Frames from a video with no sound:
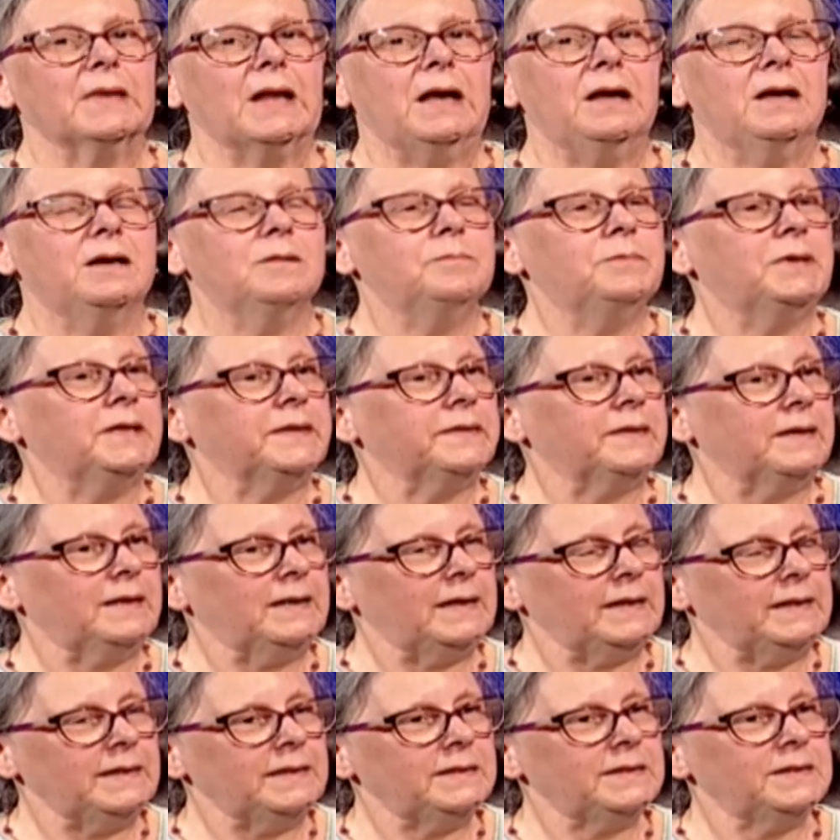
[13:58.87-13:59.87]
But the
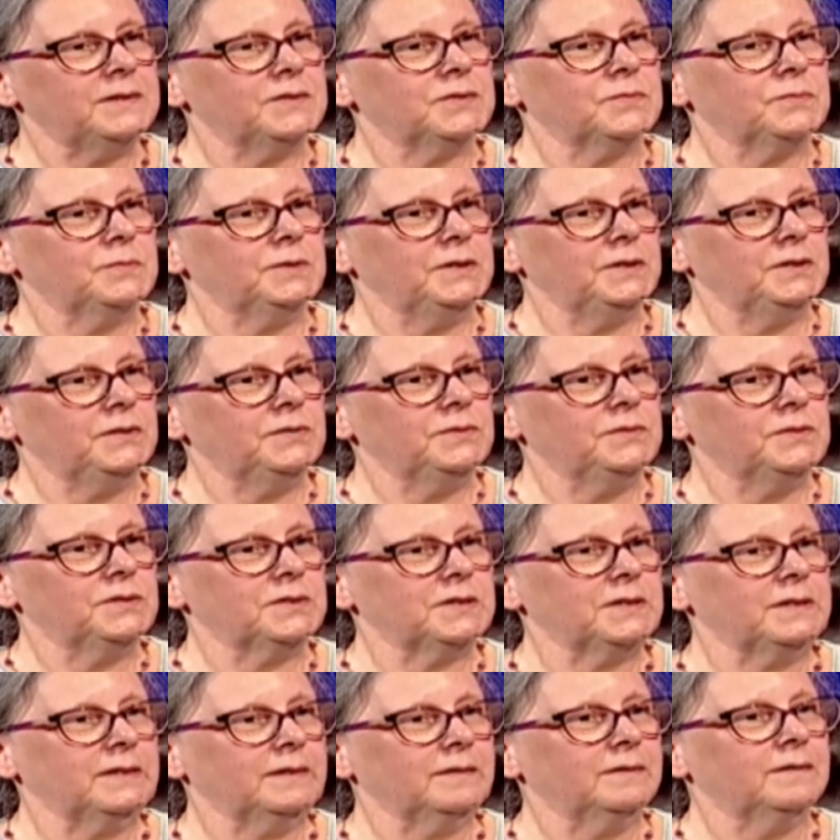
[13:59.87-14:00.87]
ladies were
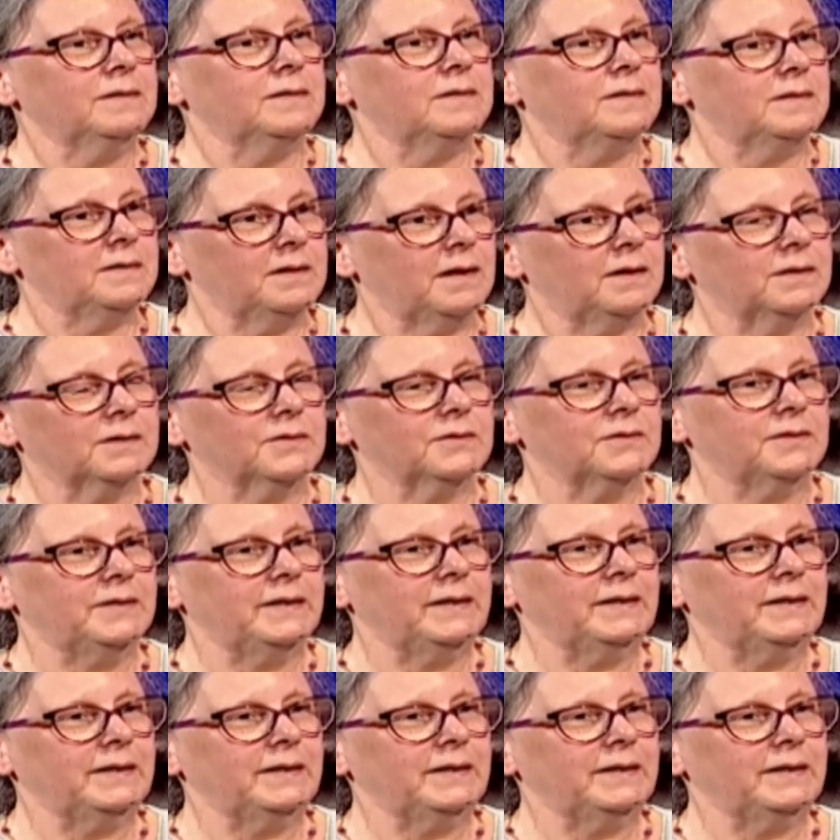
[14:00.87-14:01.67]
using Nagari.